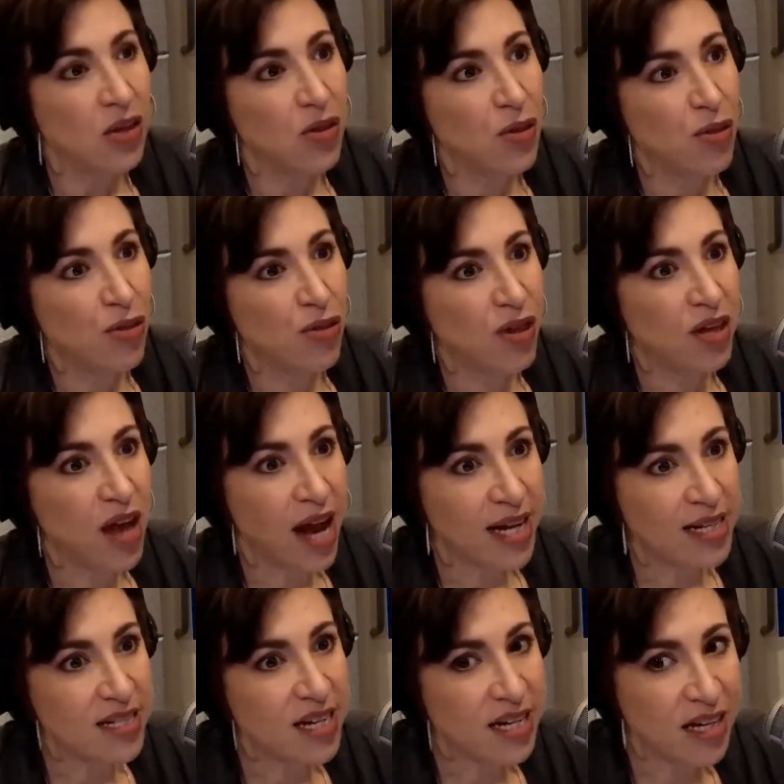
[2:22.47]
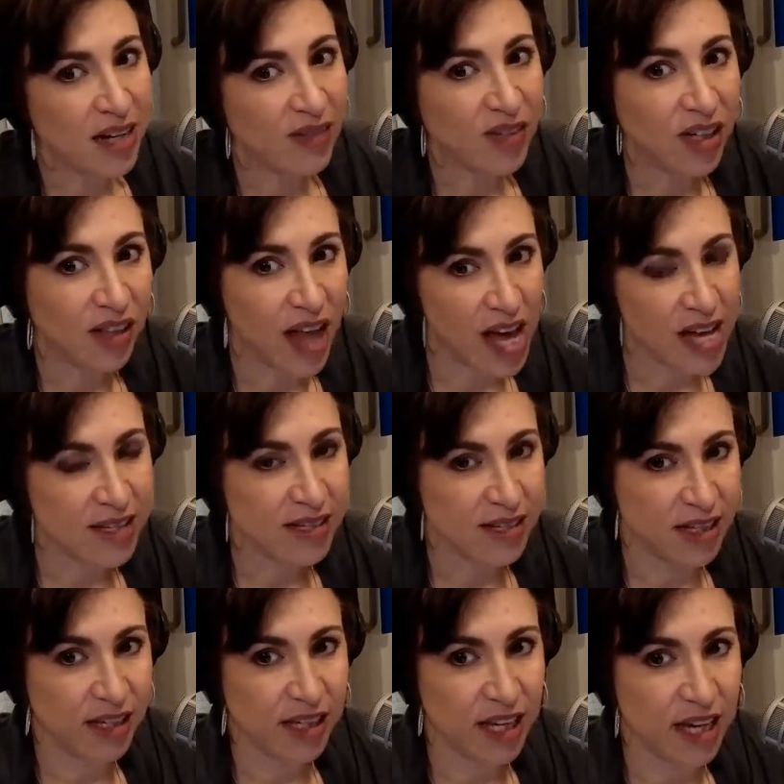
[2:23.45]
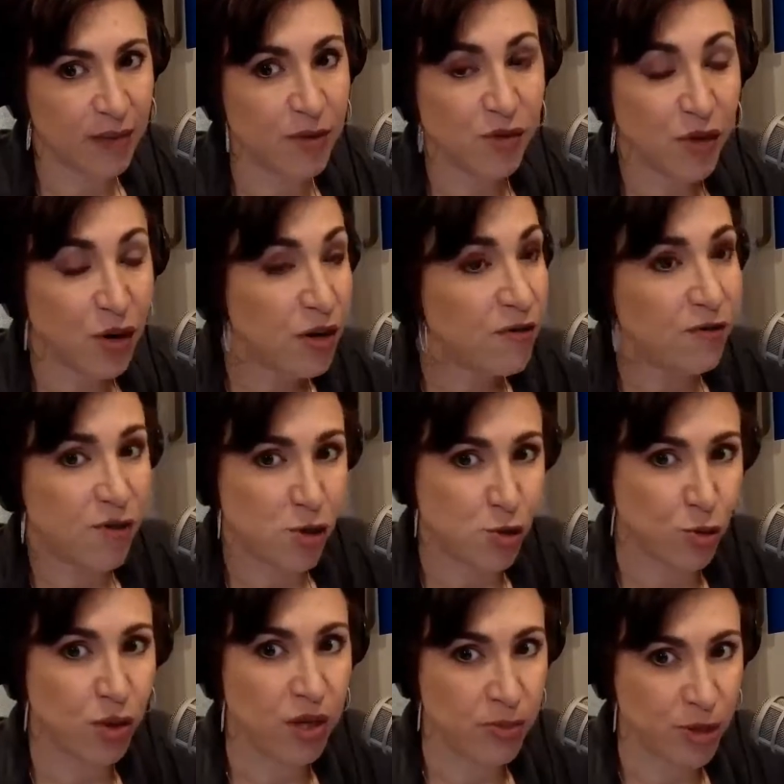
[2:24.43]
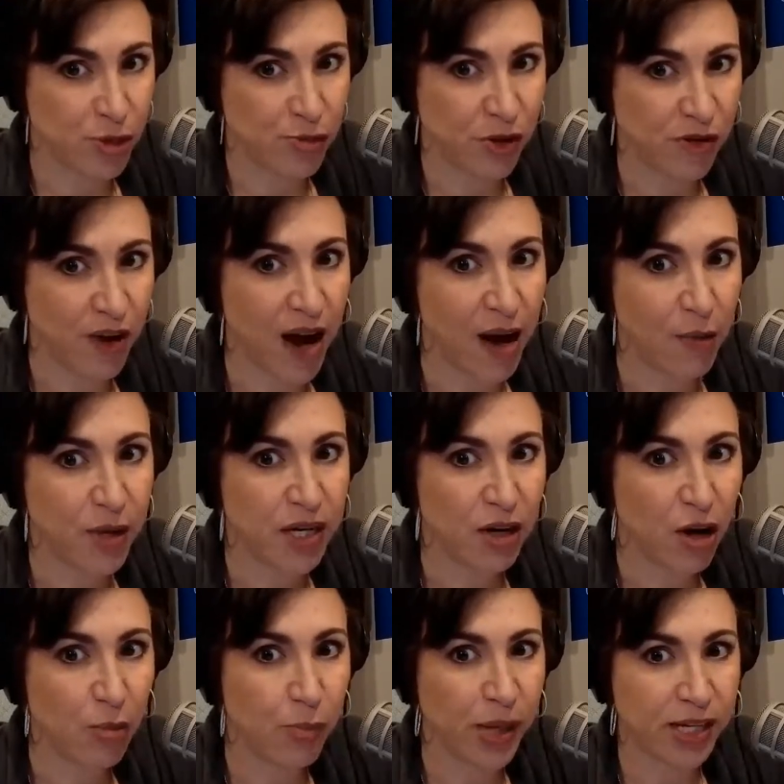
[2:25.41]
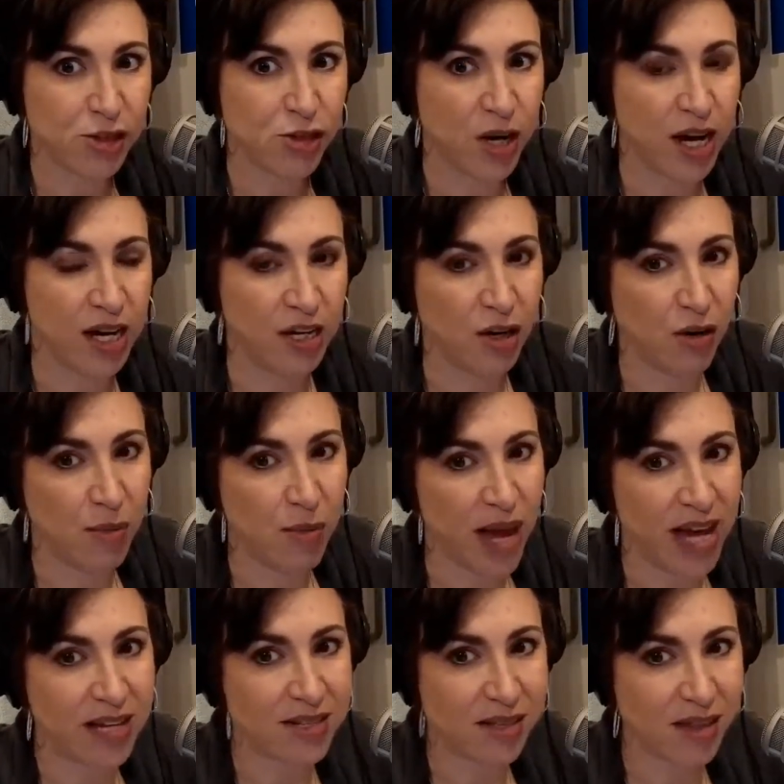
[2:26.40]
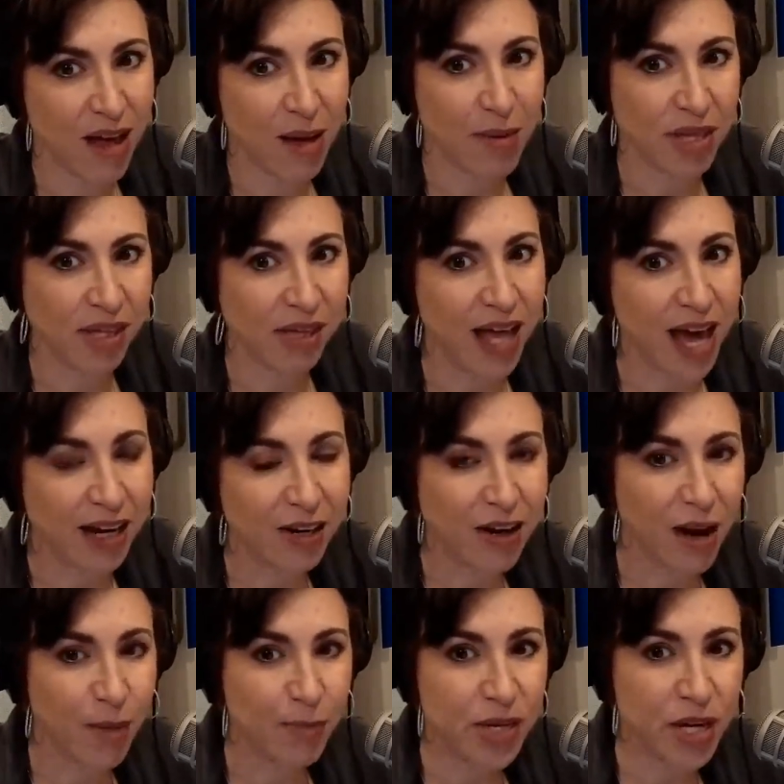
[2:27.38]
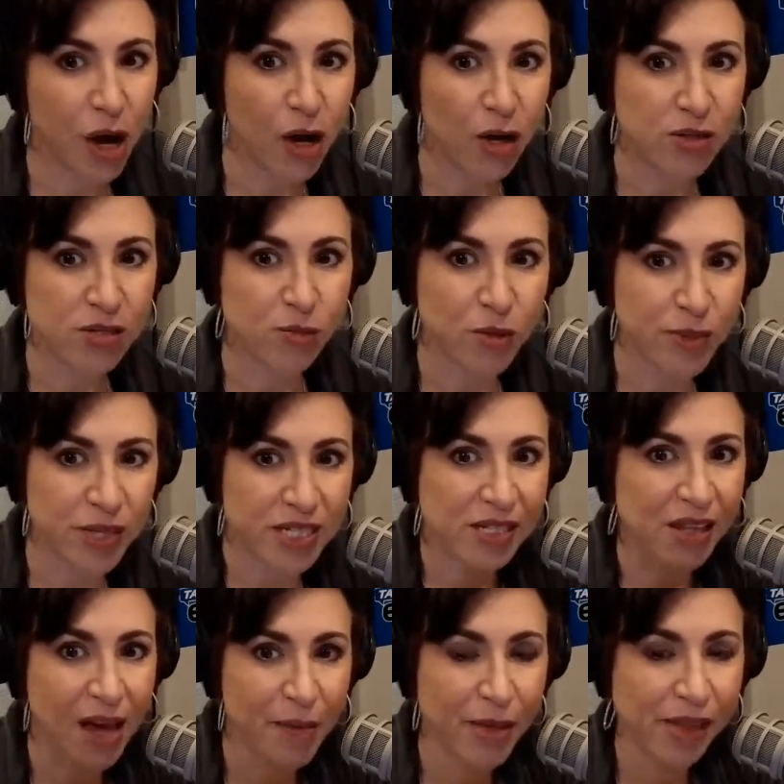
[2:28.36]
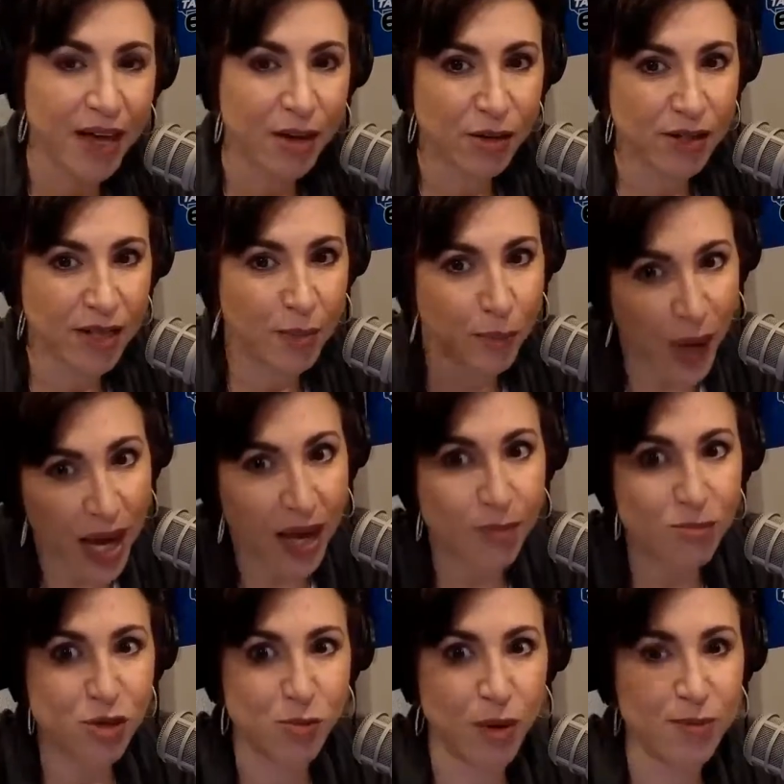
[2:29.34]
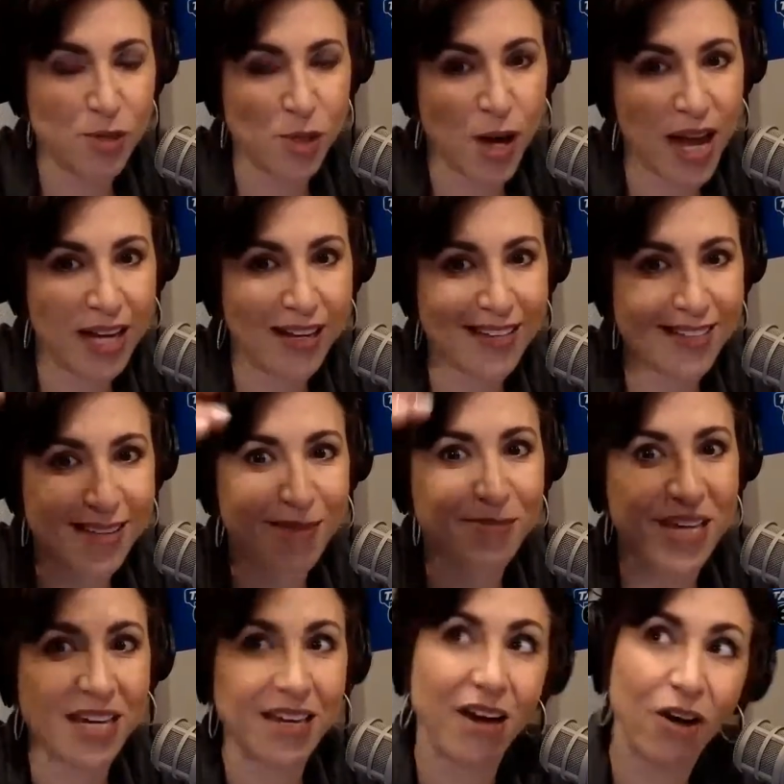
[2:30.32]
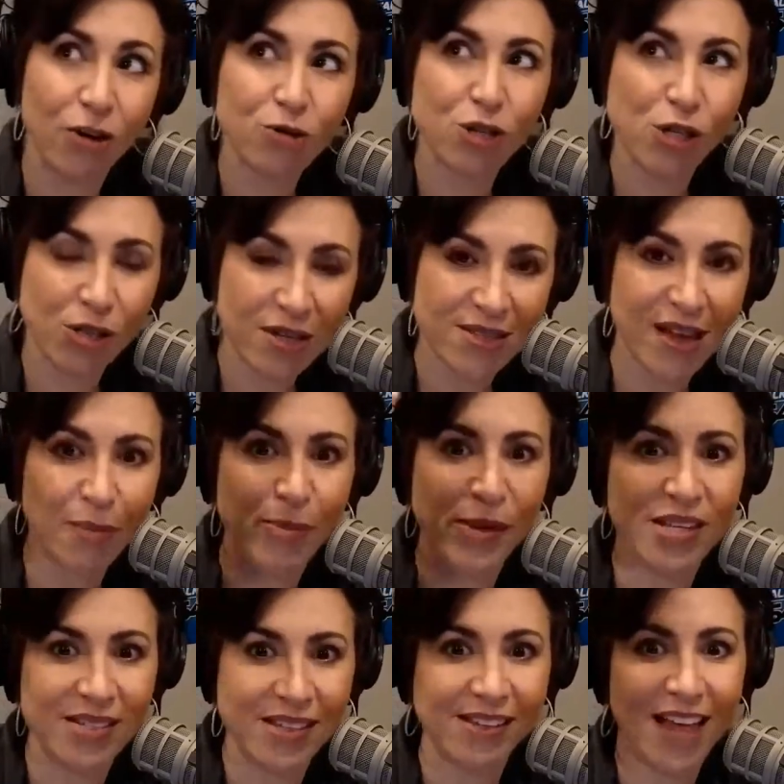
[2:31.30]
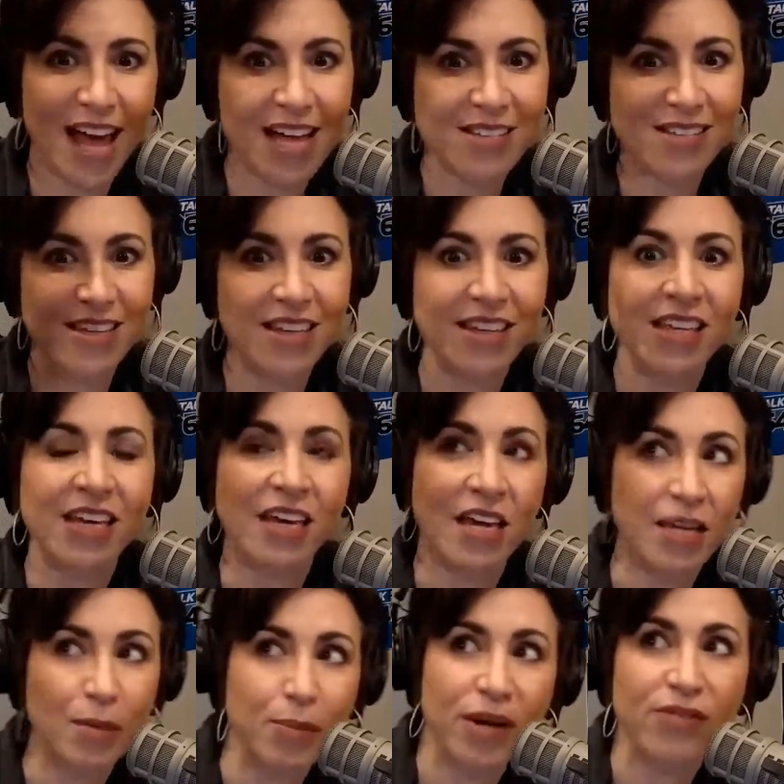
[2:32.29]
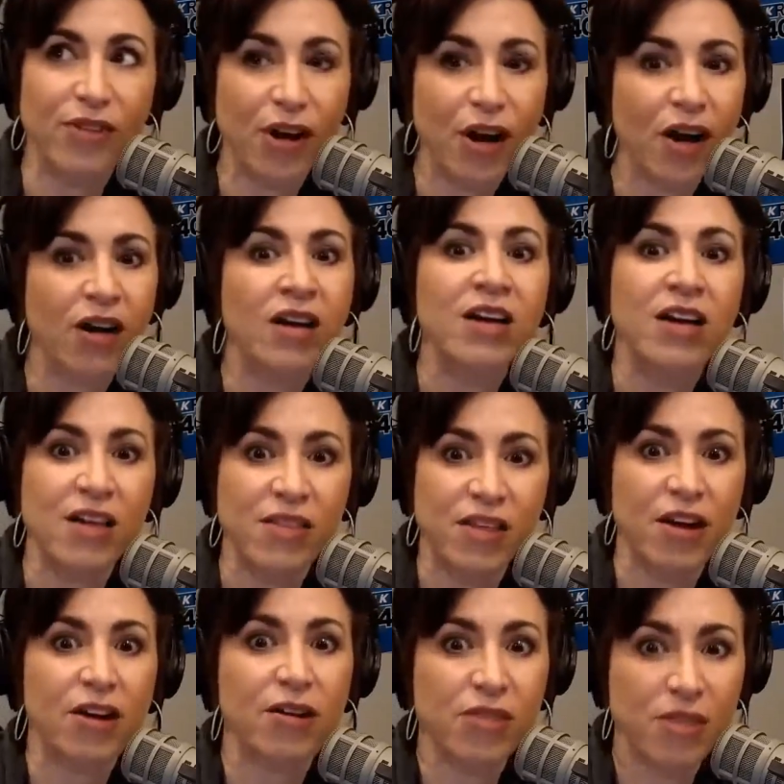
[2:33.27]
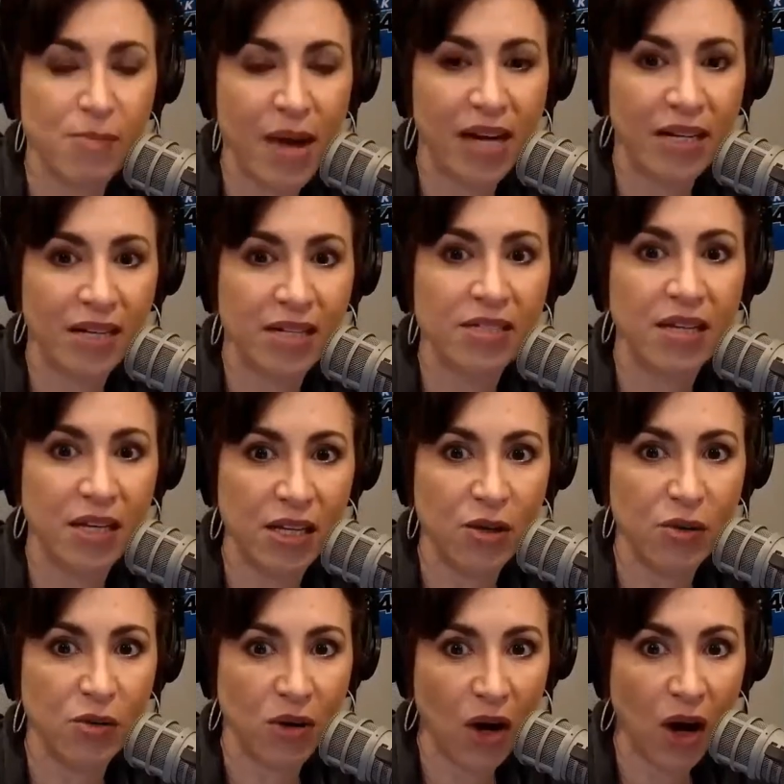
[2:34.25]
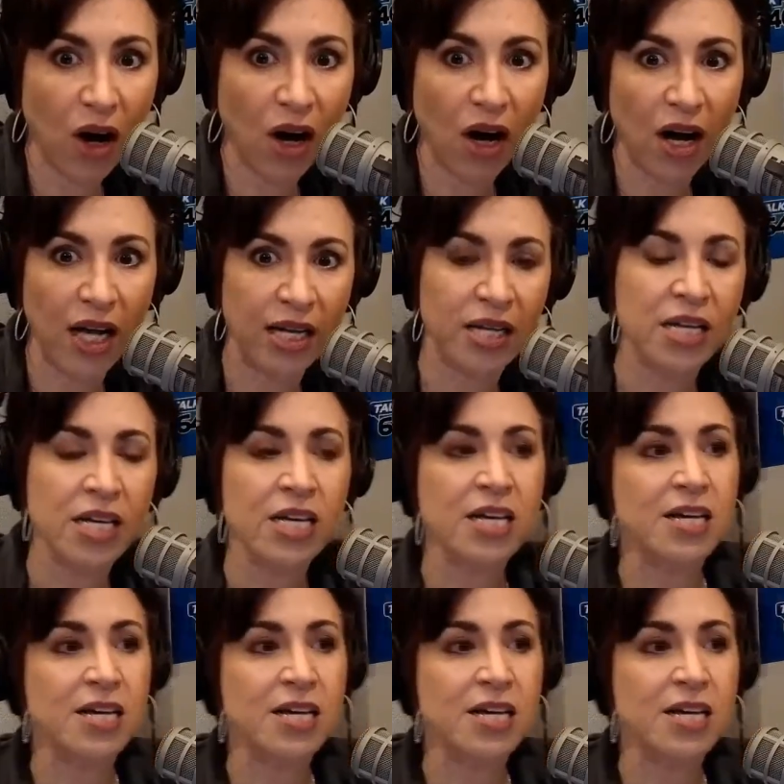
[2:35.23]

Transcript: The idea of a glass ceiling, it's very visual imagery, right? We can all picture it. A man is climbing the ladder, up he goes, a woman's climbing the ladder, and then bam, she bumps her head on something. Oh, she looks up, it's a glass ceiling, and above her, the men continue on.